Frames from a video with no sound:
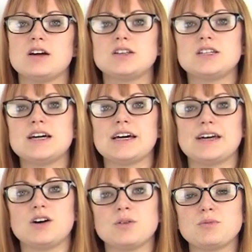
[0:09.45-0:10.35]

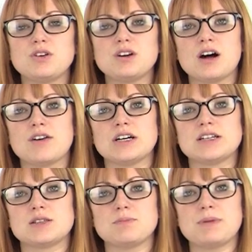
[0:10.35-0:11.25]
Today I'm going to cover
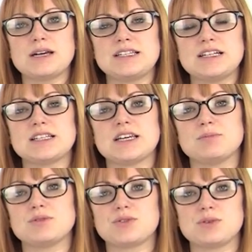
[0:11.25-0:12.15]
some basic
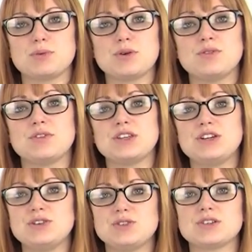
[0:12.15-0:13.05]
tips for improving the
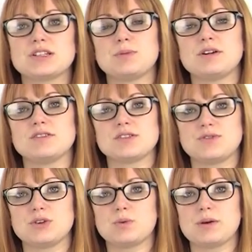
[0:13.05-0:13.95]
user experience
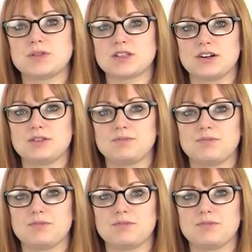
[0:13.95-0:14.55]
of your website.